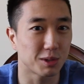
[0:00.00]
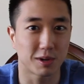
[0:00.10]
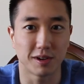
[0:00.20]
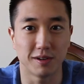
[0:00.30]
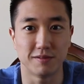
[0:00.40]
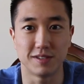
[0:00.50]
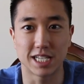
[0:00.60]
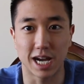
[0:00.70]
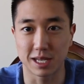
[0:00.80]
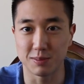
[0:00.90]
sort of
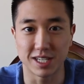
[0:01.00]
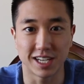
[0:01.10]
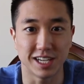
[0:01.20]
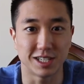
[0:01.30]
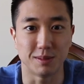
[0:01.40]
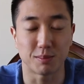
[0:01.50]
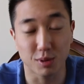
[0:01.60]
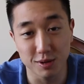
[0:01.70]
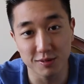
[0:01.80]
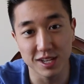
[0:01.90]
documentation
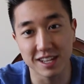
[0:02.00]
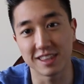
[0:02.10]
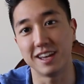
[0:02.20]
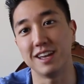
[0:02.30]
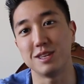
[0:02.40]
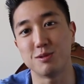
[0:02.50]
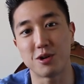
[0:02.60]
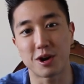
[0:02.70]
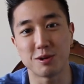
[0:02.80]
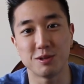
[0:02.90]
proving that
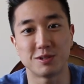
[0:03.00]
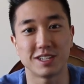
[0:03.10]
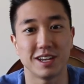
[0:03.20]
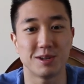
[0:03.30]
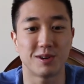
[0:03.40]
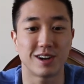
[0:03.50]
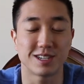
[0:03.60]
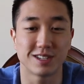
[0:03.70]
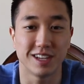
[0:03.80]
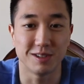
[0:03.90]
you are who you say you are
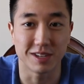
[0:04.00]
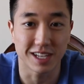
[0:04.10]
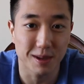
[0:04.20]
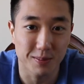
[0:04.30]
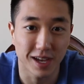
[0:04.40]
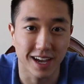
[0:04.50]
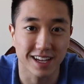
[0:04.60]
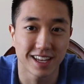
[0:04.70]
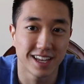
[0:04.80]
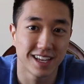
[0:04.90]
so that you can get
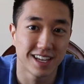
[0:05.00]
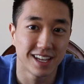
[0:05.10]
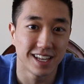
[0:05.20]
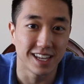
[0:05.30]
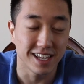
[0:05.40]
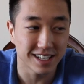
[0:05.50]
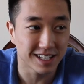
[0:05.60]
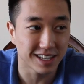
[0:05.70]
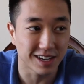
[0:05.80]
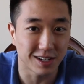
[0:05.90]
back
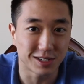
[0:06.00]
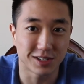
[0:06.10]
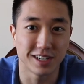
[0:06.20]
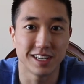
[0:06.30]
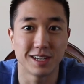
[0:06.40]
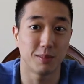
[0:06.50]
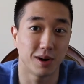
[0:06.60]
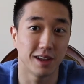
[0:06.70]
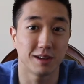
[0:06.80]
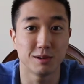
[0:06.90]
into the country.
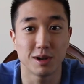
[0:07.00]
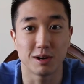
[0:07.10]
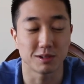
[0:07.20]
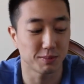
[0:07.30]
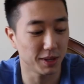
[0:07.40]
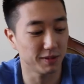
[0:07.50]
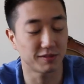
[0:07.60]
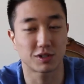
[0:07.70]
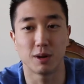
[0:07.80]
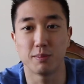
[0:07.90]
But who knows, maybe
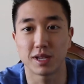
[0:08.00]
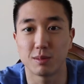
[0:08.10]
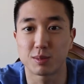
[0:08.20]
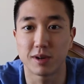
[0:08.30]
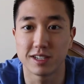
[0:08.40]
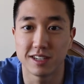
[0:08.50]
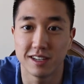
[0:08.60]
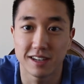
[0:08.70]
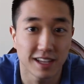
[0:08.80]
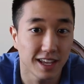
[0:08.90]
if Trump becomes
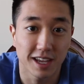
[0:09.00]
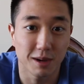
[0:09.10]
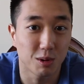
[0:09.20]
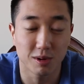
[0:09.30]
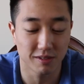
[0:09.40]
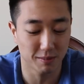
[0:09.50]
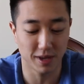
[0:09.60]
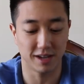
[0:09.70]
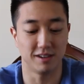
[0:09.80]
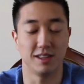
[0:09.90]
president, it won't even
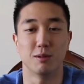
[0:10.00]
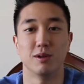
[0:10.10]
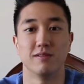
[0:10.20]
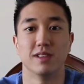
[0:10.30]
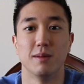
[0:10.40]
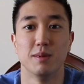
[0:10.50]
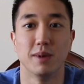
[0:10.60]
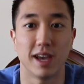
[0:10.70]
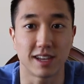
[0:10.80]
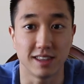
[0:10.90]
matter and they won't even let me
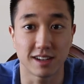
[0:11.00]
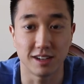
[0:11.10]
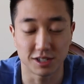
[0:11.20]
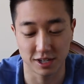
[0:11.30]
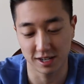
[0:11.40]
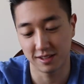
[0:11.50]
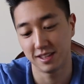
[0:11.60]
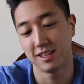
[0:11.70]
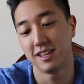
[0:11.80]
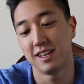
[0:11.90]
back in the country.
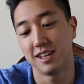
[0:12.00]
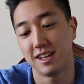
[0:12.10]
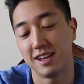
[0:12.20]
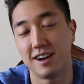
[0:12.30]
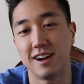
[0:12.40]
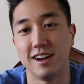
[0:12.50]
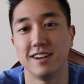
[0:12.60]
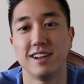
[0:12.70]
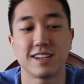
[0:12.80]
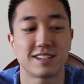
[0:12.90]
All
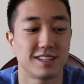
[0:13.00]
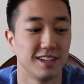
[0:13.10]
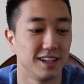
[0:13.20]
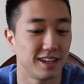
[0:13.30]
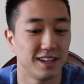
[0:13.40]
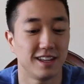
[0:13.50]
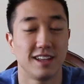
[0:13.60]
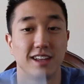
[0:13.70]
right, next thing